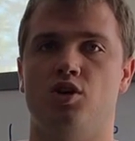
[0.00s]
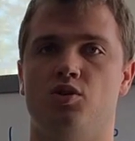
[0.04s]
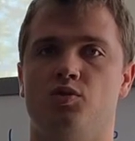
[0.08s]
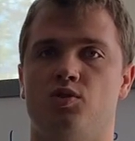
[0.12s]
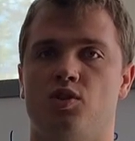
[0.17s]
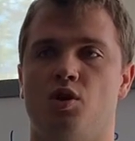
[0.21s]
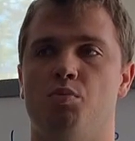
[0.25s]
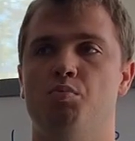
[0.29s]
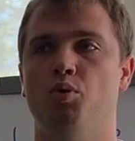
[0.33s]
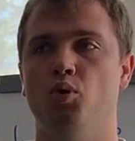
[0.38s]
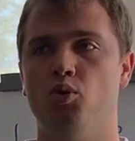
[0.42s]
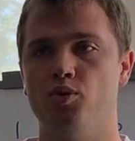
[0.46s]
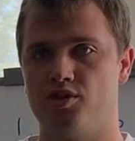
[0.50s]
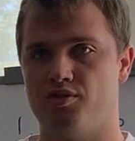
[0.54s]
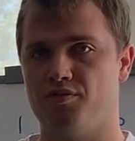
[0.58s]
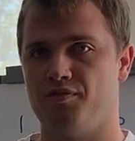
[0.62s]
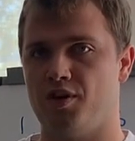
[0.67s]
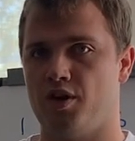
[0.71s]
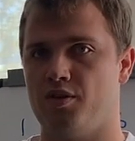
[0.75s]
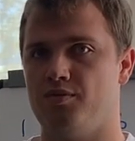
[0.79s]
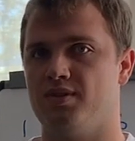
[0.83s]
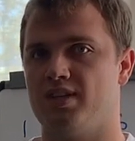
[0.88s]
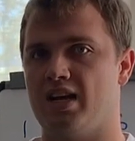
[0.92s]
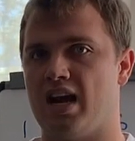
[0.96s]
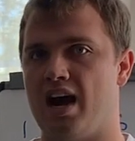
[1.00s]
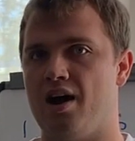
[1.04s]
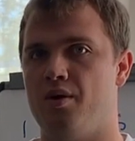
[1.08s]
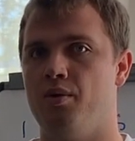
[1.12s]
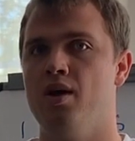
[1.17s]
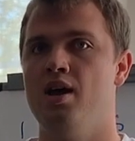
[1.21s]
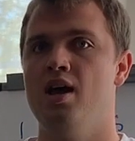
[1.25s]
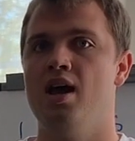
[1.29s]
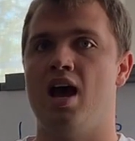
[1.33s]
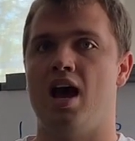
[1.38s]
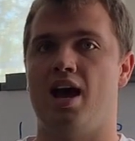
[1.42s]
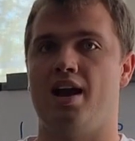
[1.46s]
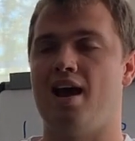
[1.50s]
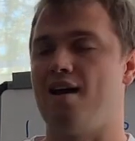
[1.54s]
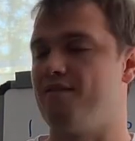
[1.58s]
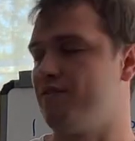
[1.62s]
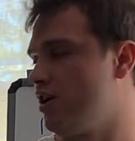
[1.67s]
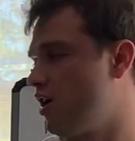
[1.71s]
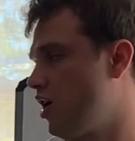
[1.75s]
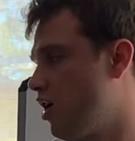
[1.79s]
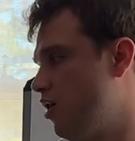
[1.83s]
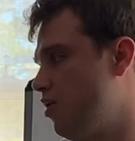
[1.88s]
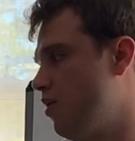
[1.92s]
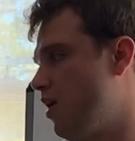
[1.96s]
So pause your phones now and have a
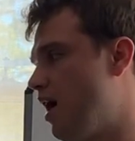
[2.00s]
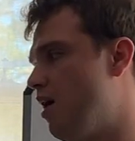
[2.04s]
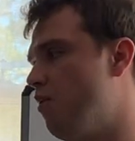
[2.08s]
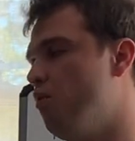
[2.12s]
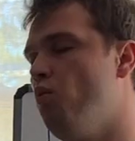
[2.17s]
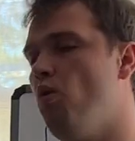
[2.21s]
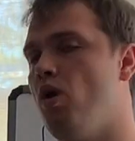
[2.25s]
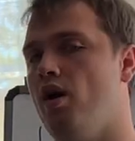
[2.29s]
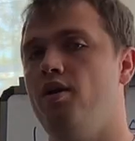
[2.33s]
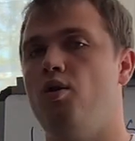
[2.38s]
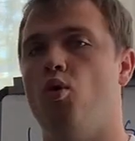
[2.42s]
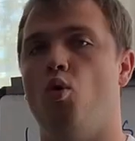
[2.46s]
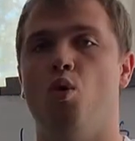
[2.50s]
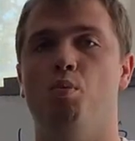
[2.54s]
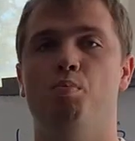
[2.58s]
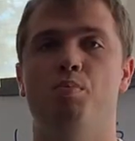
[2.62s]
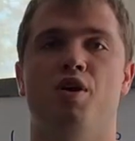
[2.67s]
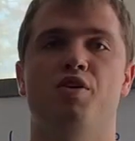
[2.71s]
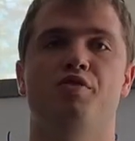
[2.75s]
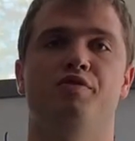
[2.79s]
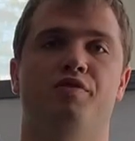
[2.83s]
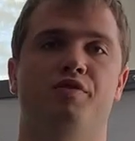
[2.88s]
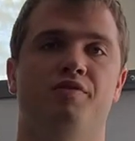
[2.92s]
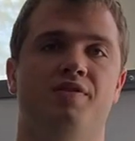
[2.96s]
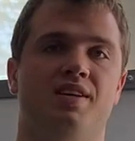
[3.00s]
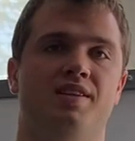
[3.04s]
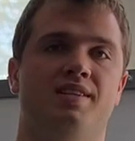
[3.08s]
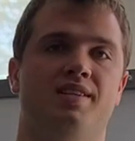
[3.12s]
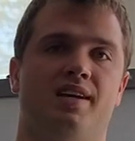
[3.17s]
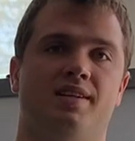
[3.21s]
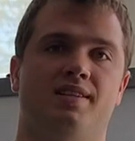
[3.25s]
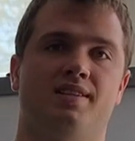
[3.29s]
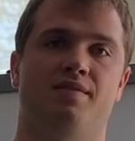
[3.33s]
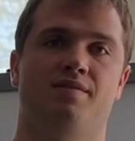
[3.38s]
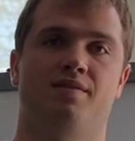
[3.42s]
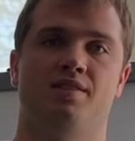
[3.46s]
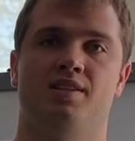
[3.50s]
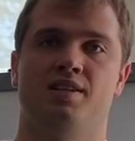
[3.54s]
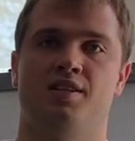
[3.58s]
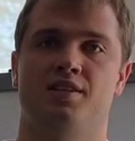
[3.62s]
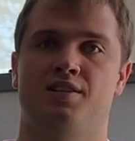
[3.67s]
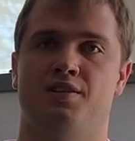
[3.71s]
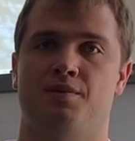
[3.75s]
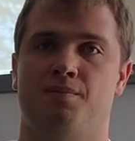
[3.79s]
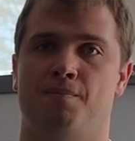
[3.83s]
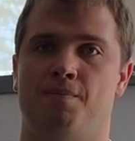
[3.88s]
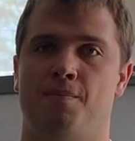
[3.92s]
go at one or both of these activities.